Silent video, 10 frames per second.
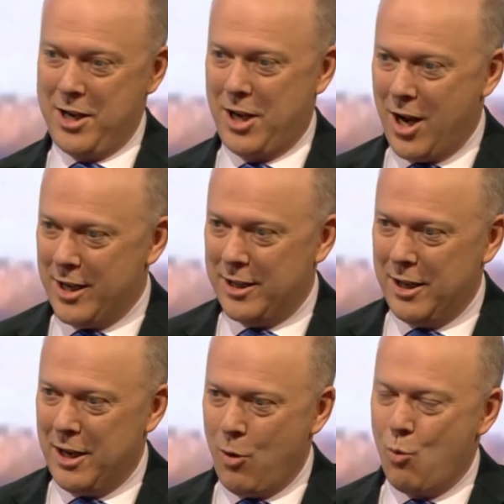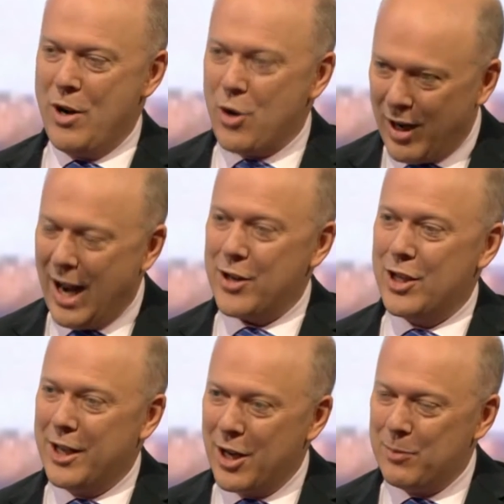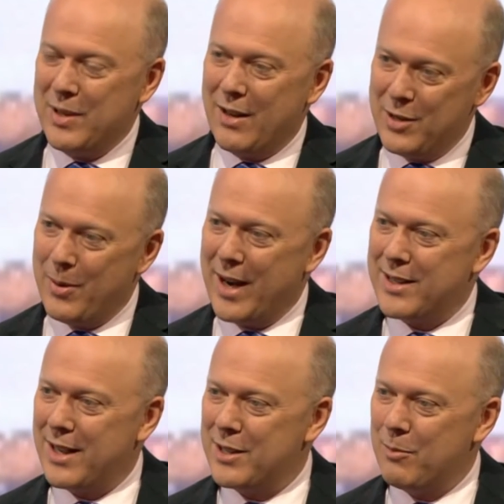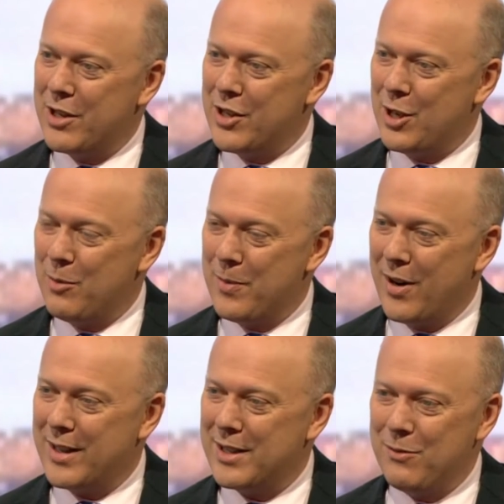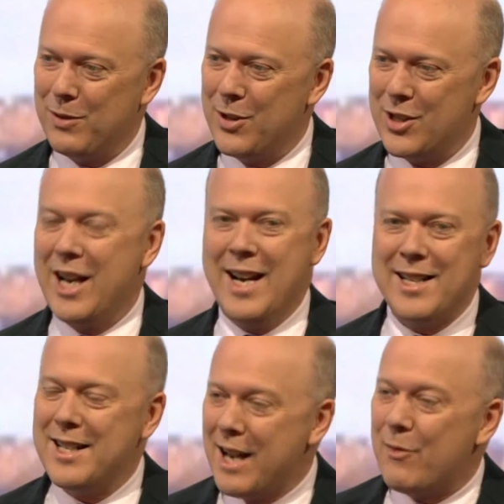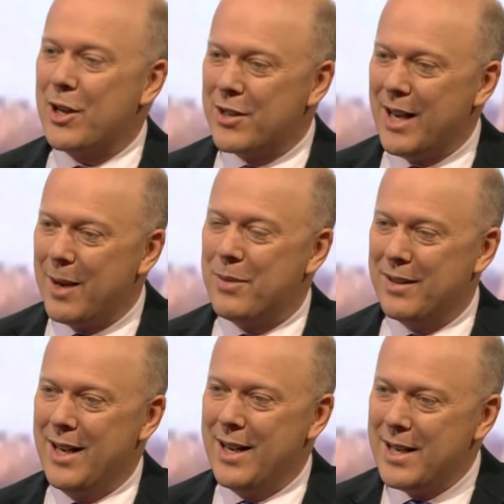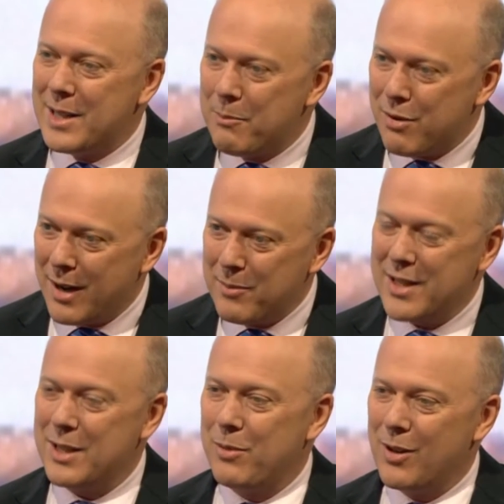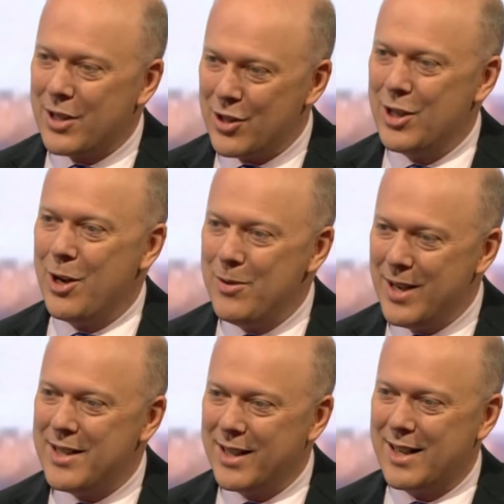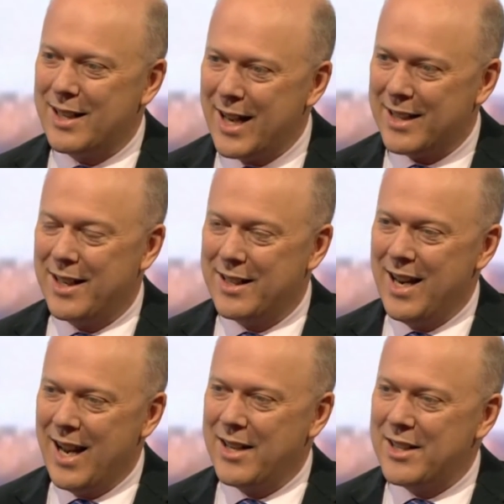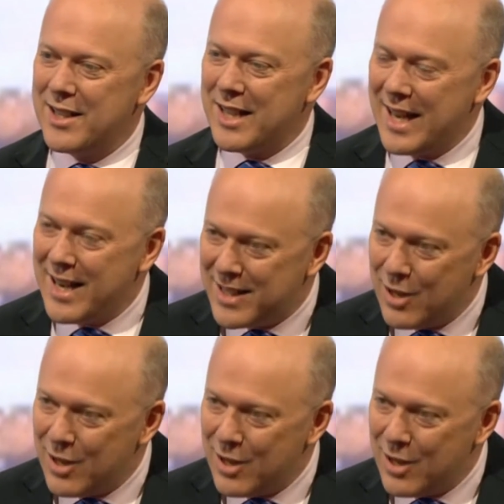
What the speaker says: guys, we're not actually going to be giving you access to British supermarkets in future? It's never going to happen. He's a pragmatic politician who needs to get elected, and it is in his